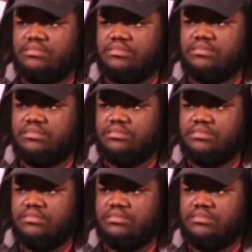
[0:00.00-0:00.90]

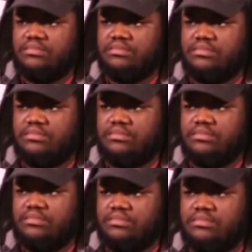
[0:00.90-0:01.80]

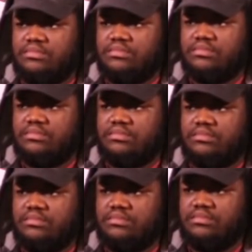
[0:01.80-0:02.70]

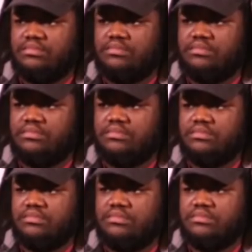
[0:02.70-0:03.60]

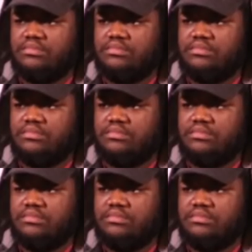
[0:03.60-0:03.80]
No words are spoken by the person on screen.